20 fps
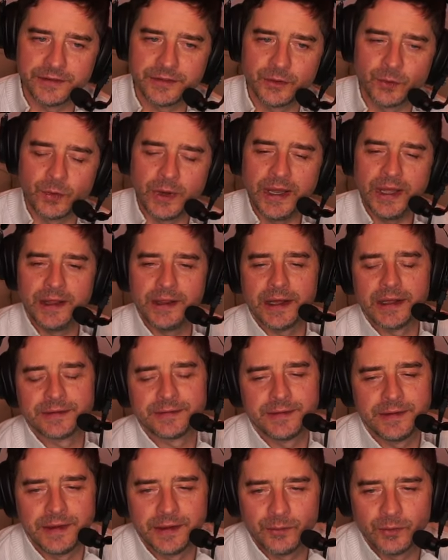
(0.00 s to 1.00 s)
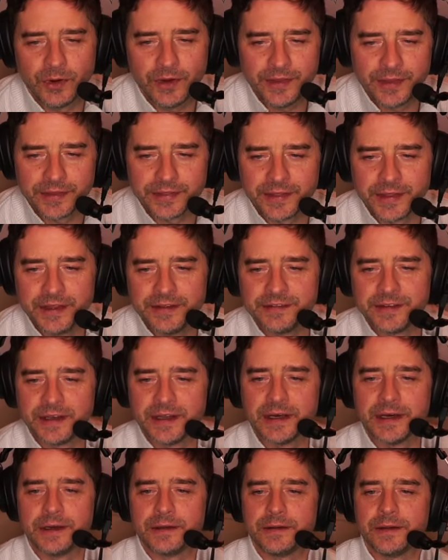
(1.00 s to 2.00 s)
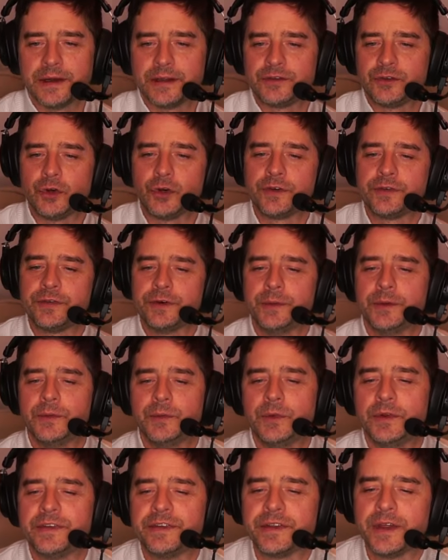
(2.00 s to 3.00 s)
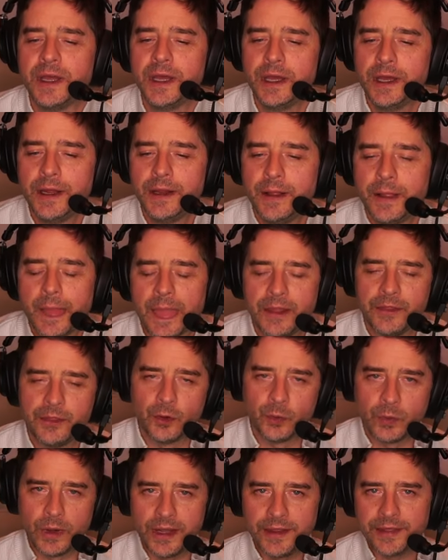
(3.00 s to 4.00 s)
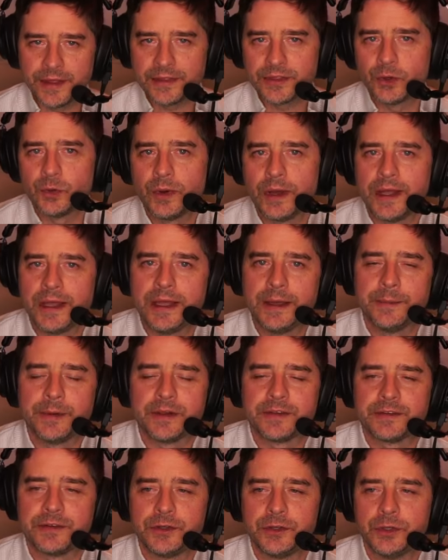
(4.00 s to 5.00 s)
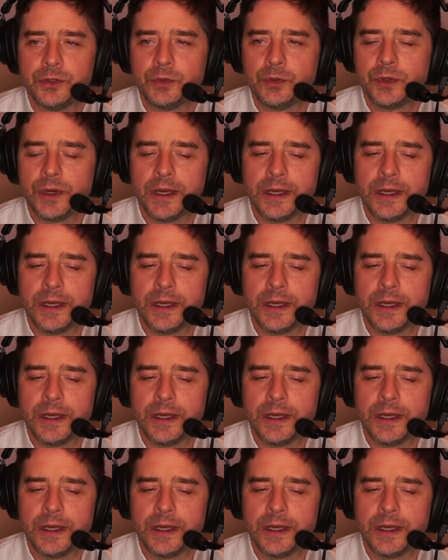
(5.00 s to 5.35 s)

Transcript: the way one of the things that I took from it was the way that they were able to